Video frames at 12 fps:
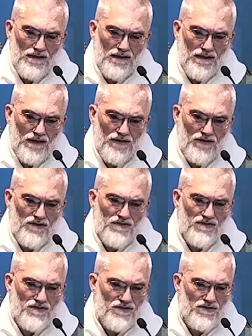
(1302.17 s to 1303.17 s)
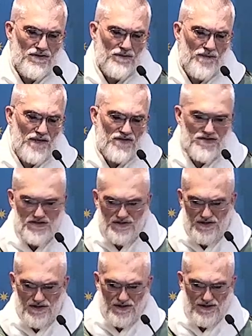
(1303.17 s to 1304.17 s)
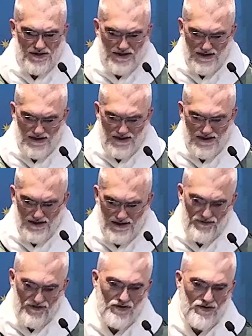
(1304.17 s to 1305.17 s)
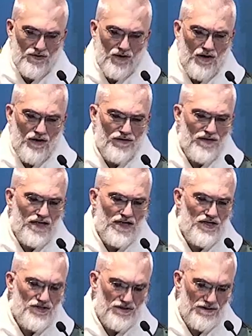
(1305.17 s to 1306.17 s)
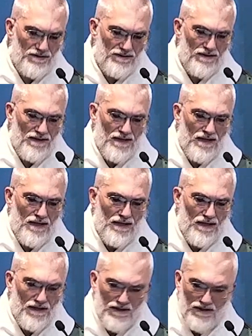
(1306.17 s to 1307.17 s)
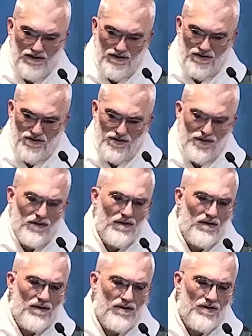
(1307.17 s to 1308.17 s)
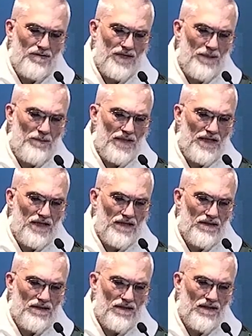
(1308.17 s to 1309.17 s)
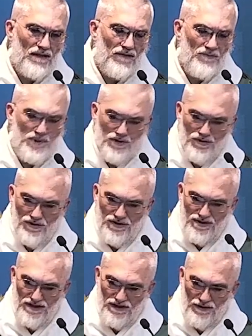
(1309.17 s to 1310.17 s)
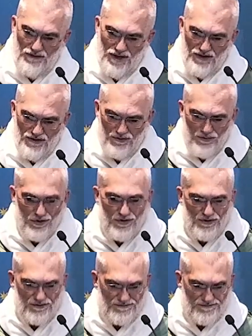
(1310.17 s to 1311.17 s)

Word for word: And this is the message that Our Lady gave that our nation is to be a beacon of purity around the world.